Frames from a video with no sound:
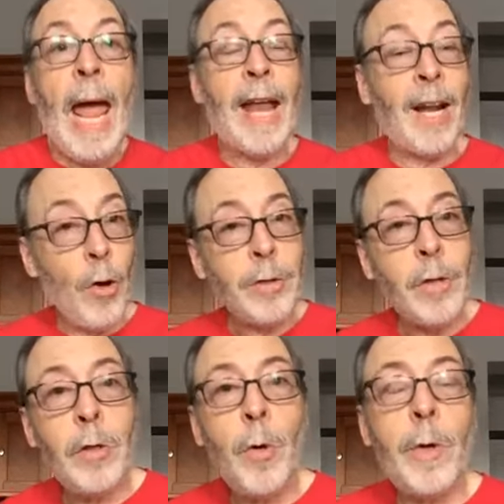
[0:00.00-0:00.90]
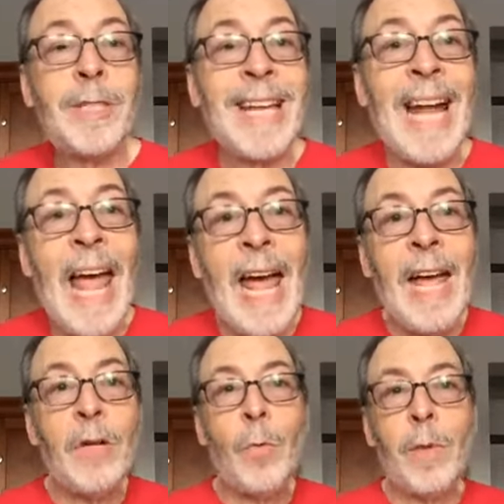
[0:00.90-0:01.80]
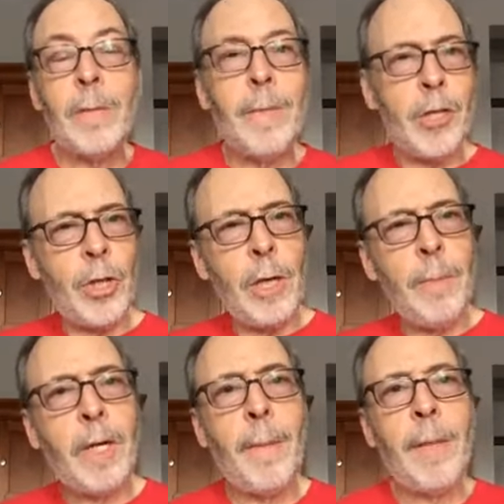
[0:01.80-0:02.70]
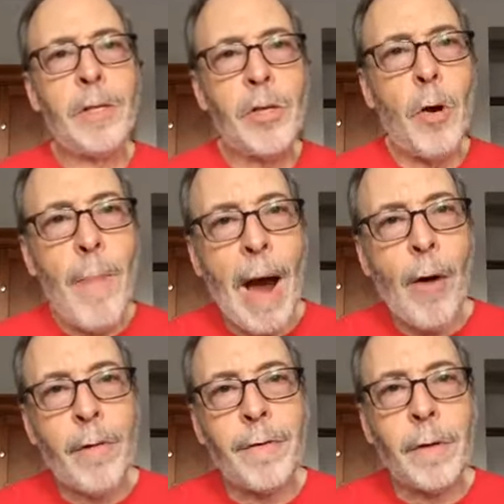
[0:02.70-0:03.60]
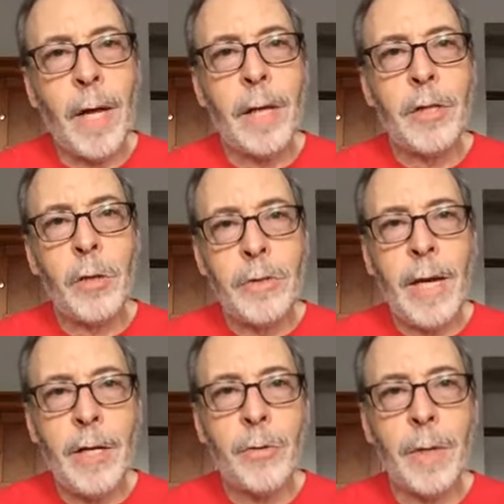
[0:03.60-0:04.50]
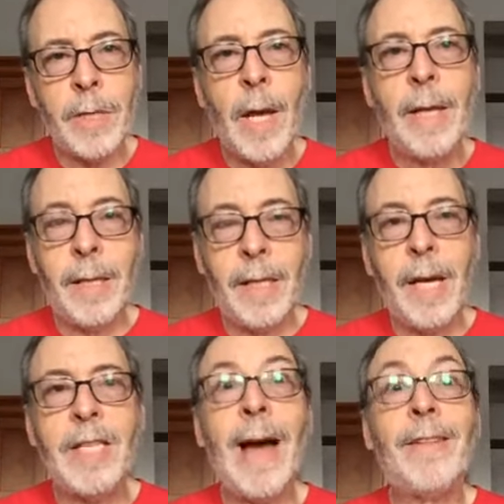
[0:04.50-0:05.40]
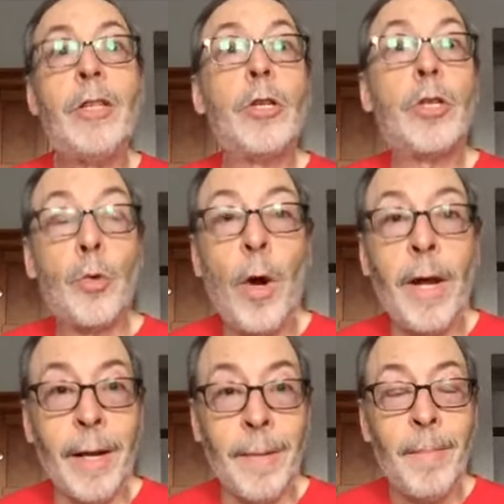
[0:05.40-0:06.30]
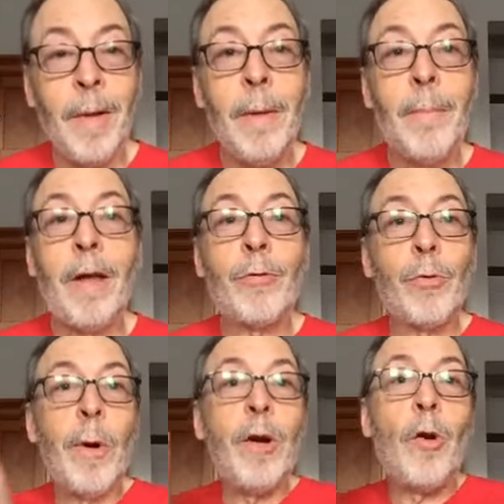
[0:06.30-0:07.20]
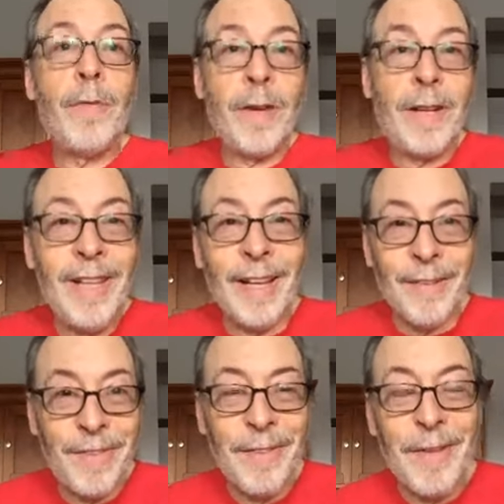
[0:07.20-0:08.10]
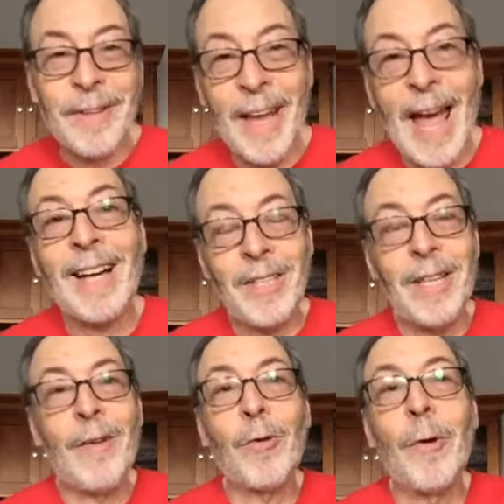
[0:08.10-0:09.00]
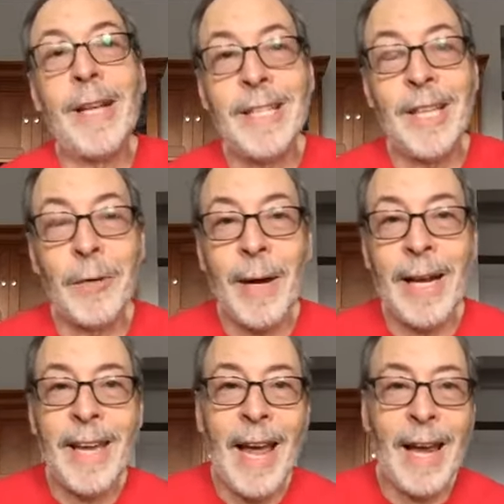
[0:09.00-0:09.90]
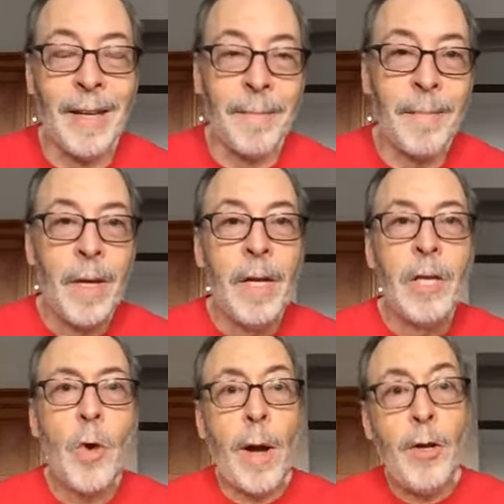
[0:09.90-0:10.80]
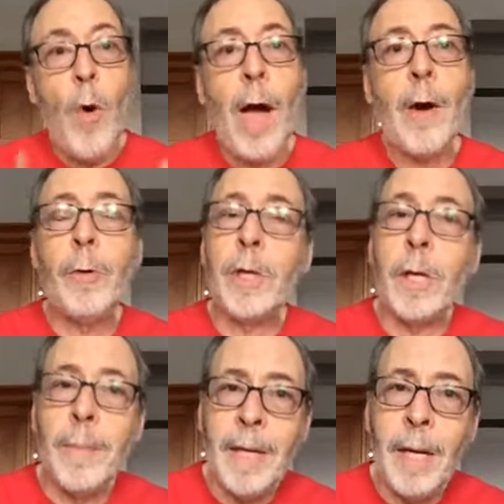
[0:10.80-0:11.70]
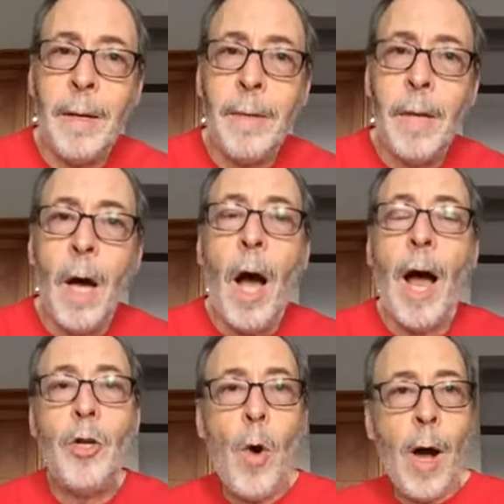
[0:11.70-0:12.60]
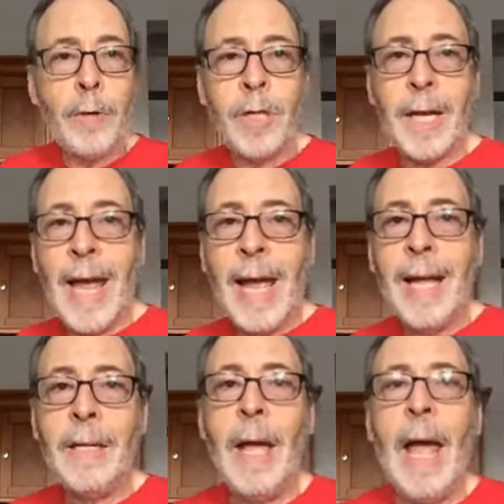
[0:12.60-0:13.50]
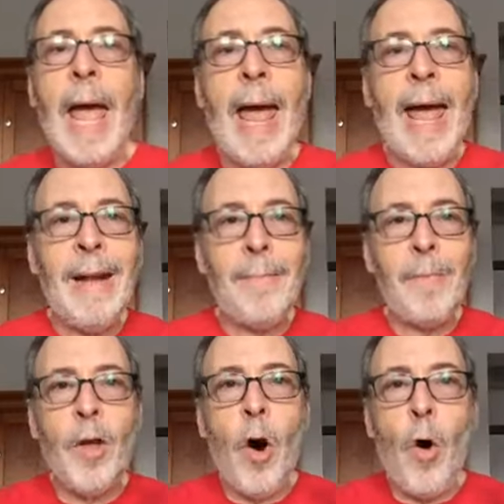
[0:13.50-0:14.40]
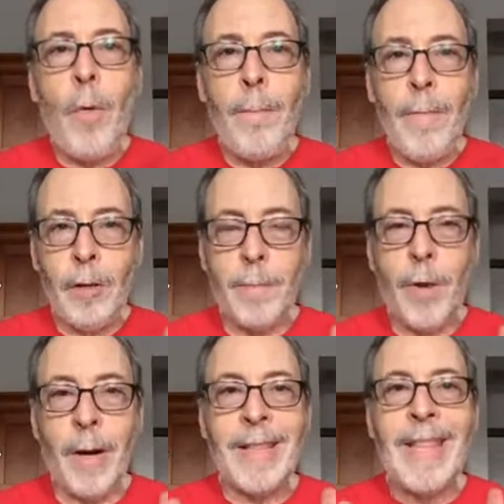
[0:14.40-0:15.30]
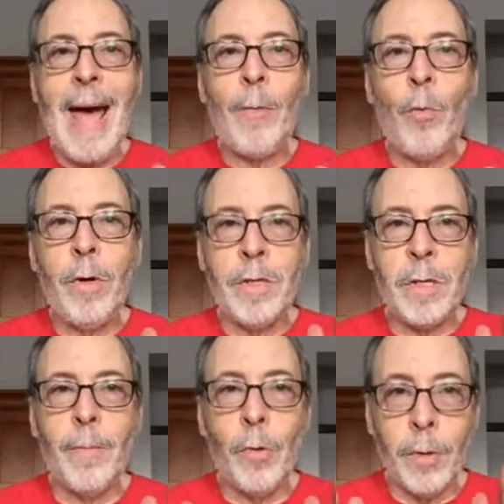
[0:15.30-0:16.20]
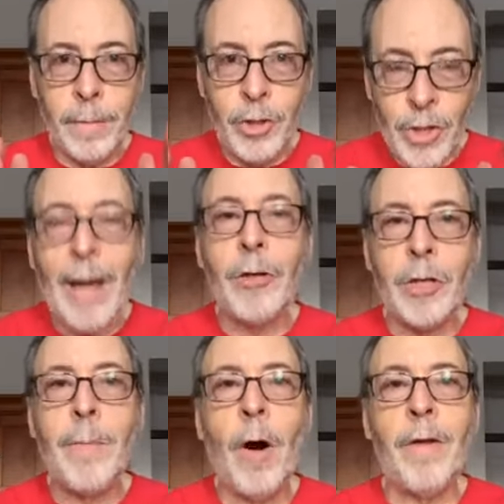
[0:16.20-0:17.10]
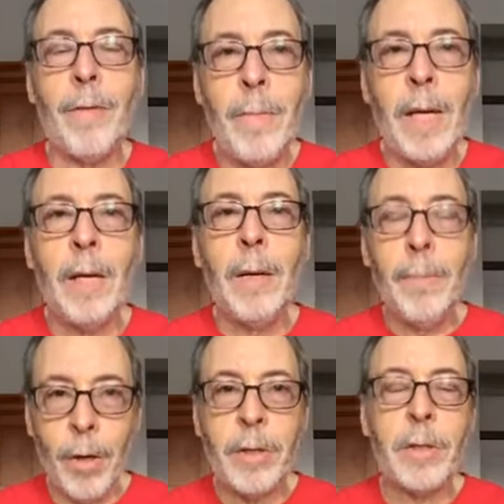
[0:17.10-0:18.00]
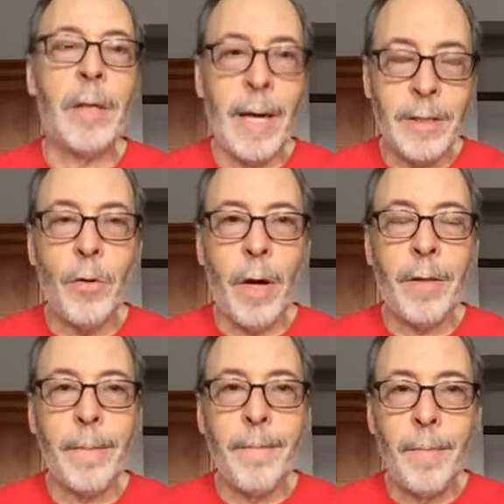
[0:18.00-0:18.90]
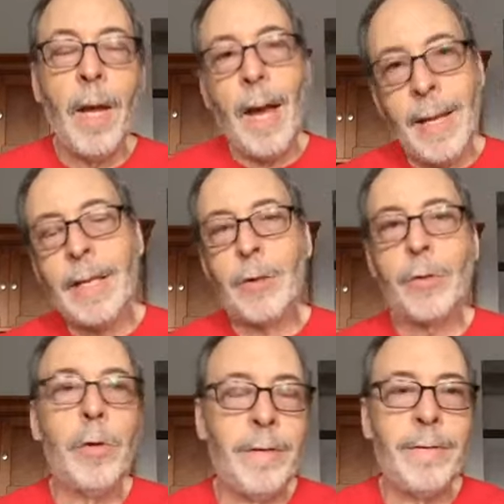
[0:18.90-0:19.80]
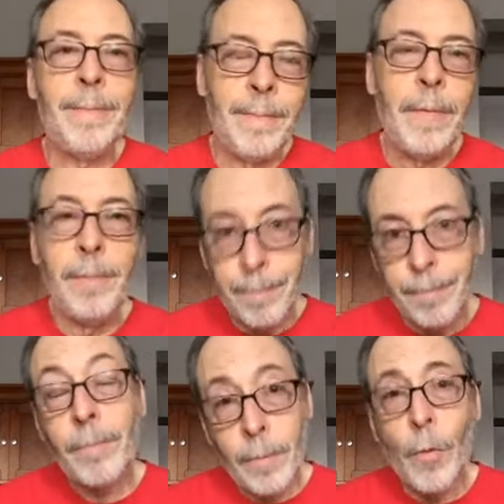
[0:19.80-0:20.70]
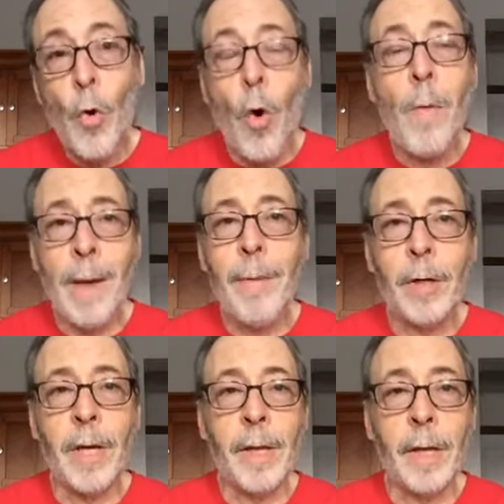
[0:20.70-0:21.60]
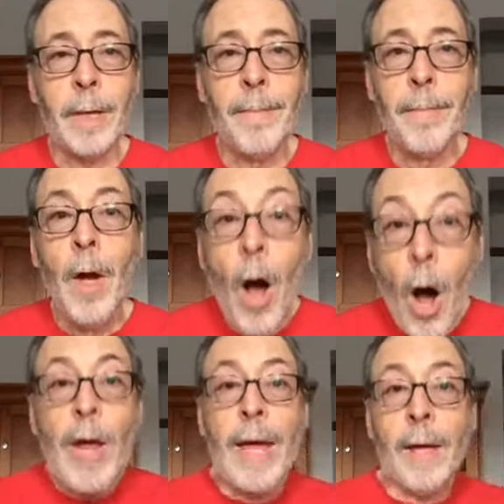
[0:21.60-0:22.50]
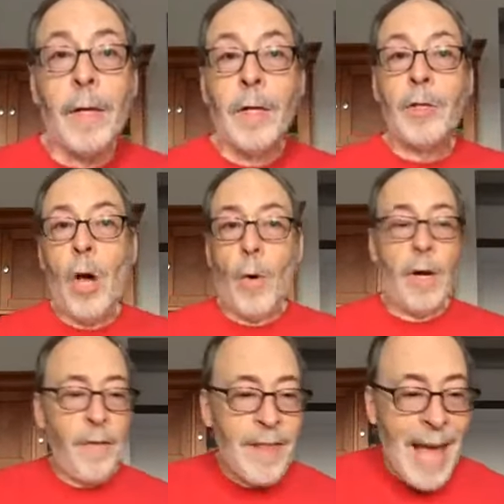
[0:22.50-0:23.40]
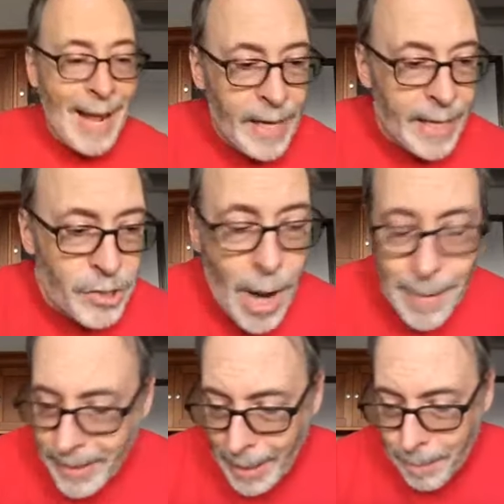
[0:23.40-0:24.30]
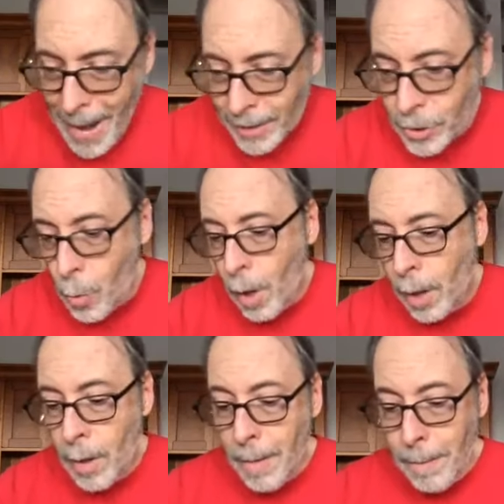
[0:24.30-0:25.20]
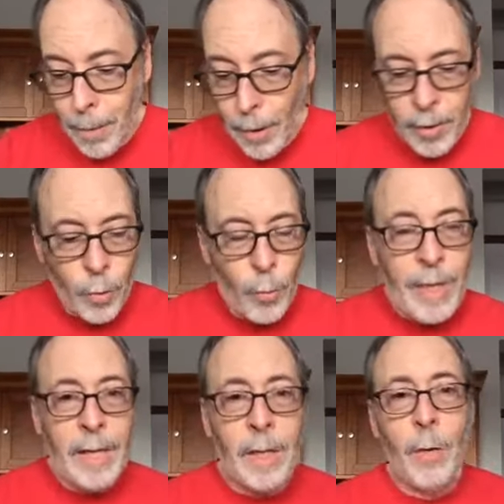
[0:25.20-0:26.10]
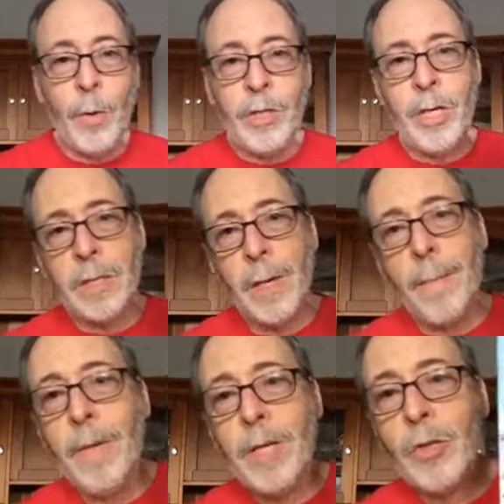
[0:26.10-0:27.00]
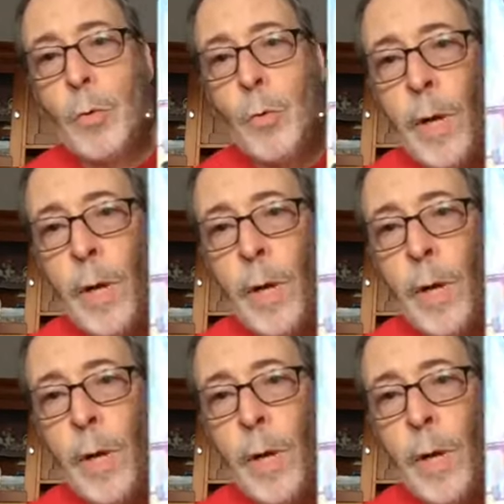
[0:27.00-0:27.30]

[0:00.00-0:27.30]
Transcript: And I also knew it was going to end with the machine becoming so powerful and so dangerous that the kids had to destroy it by throwing it off a cliff. Okay, actually throwing it into the Grand Canyon. So I knew how it was going to begin, I knew how it was going to end. And the whole middle part, that was the more challenging part for me personally as an author. And that's true of all my books, I think. Okay, so enough of that. It's time to get back to our book of the week, which is Mr.